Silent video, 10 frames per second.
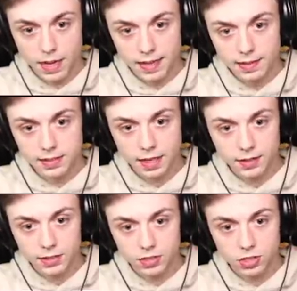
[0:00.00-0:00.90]
And these
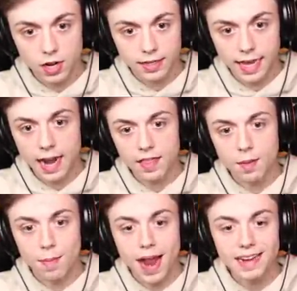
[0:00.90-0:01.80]
skeletons suck. Get out of
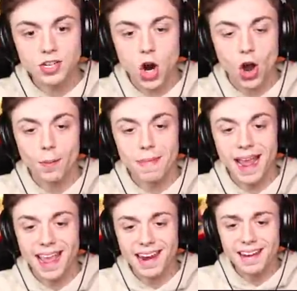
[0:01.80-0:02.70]
the minecart,
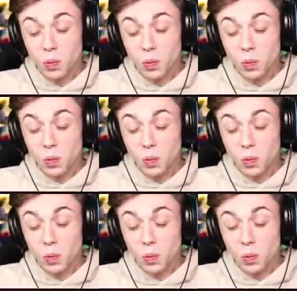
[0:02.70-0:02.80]
man!